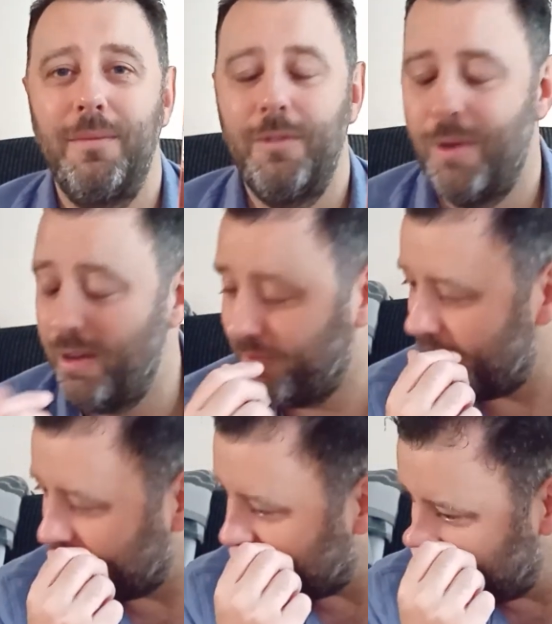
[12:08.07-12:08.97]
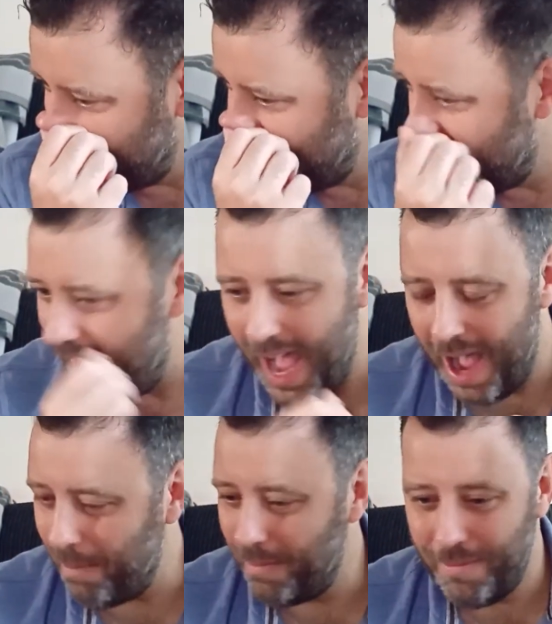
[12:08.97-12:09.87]
quite frankly,
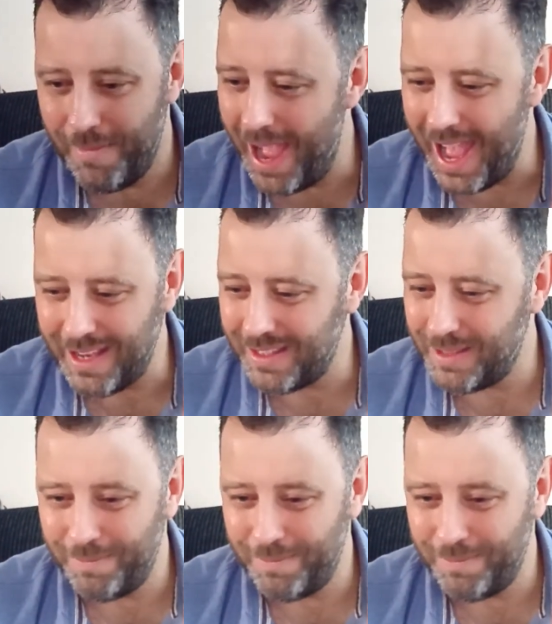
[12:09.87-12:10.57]
and